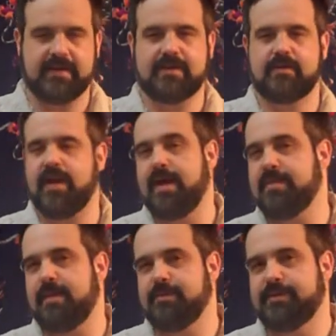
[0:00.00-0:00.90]
crab
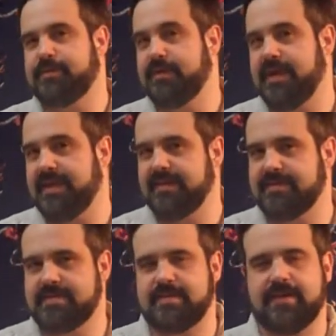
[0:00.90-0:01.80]
apple tree in
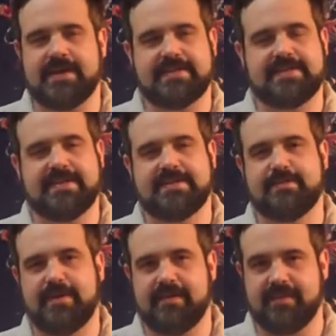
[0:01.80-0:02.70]
just the right season,
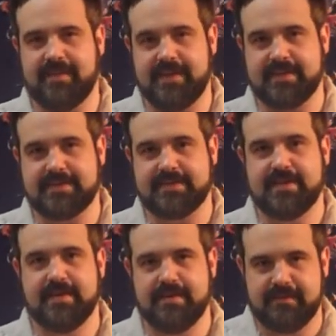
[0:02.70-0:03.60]
when everything's
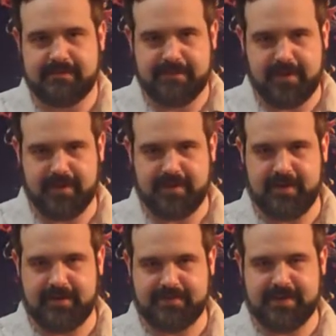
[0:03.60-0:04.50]
fallen
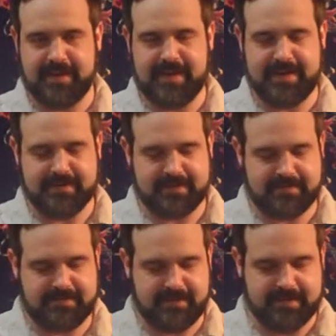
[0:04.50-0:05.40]
off and lying on the
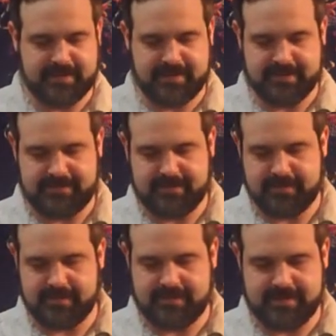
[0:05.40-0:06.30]

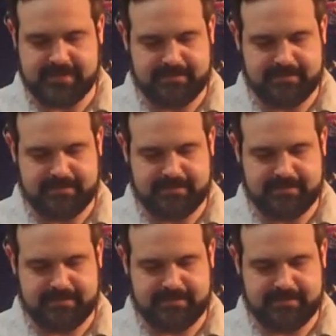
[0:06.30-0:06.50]
floor of the